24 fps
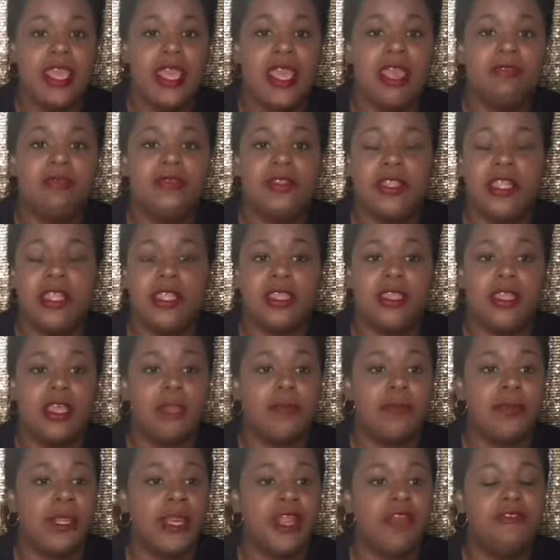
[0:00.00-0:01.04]
Everything,
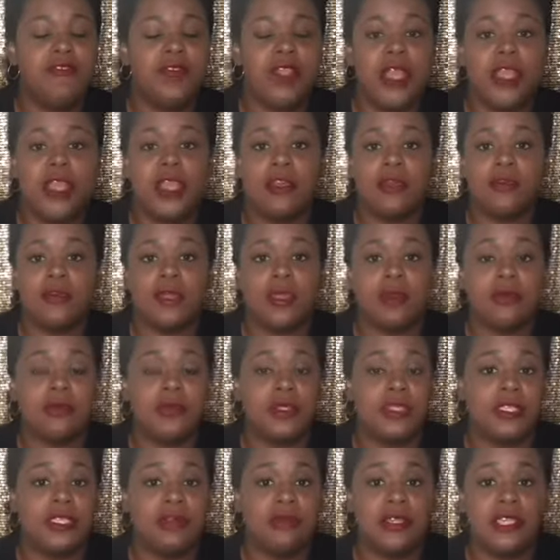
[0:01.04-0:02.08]
I mean, I felt like I would
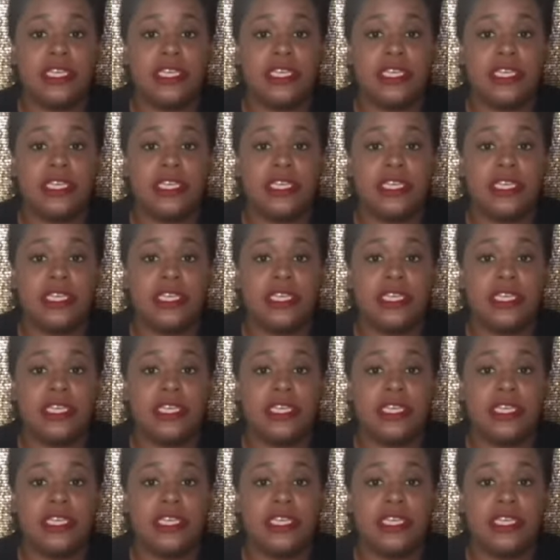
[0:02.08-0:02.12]
receive